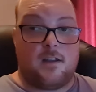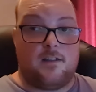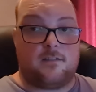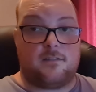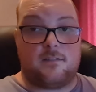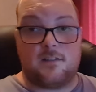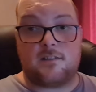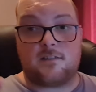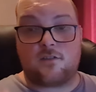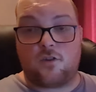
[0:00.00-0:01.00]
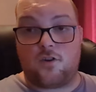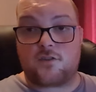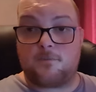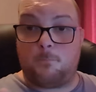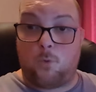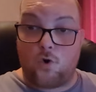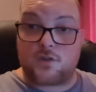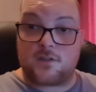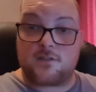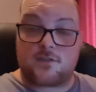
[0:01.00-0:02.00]
and this has caused
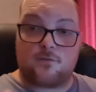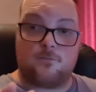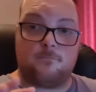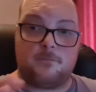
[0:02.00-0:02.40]
poisons to